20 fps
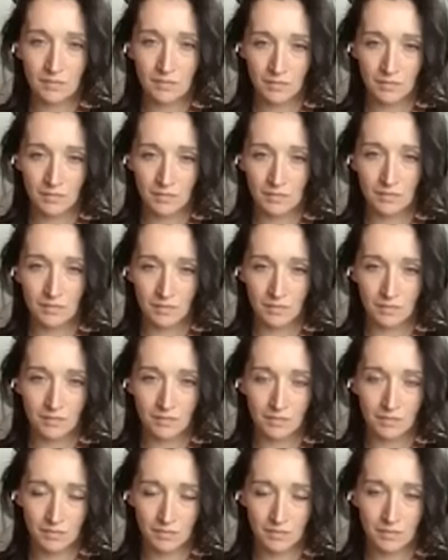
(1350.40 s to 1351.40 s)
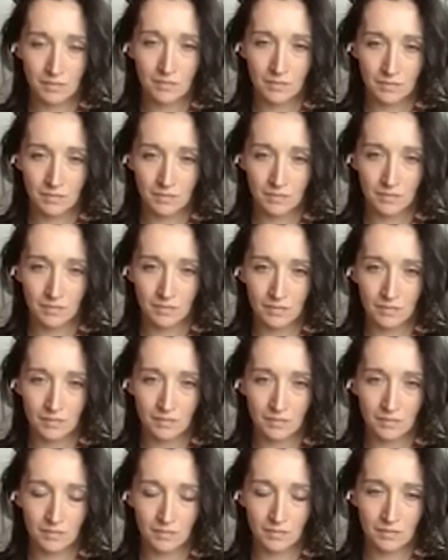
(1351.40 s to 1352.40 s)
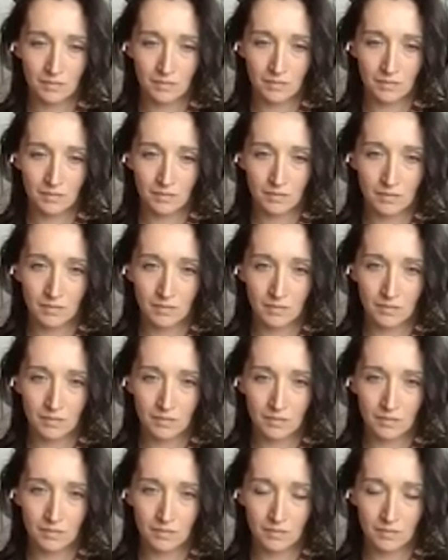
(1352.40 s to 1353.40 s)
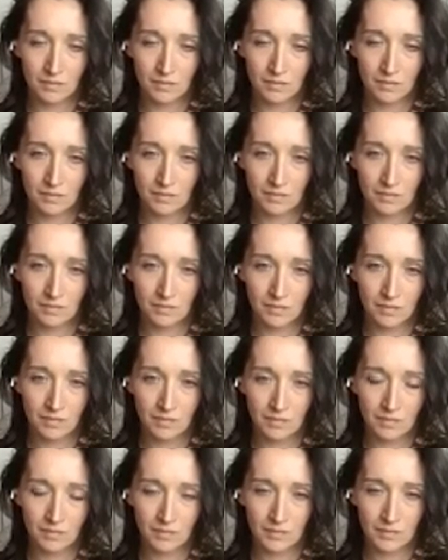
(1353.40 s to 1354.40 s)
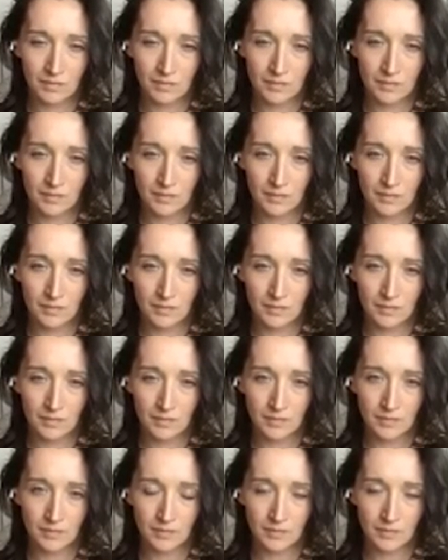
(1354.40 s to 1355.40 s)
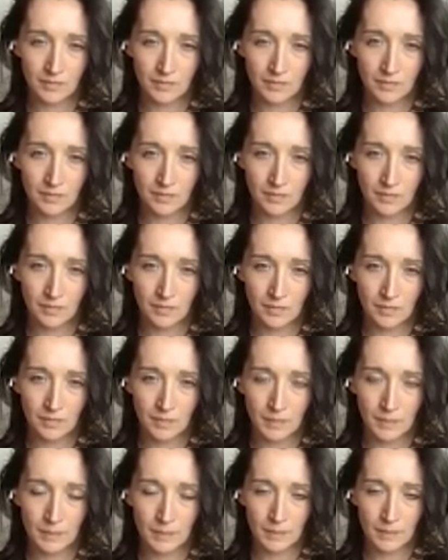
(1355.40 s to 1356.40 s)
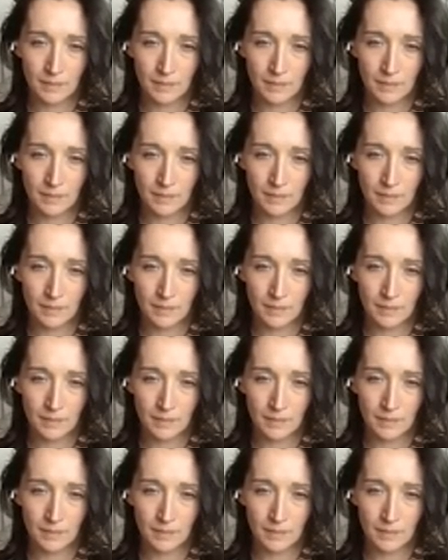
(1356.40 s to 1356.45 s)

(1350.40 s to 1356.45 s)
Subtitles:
[no speech]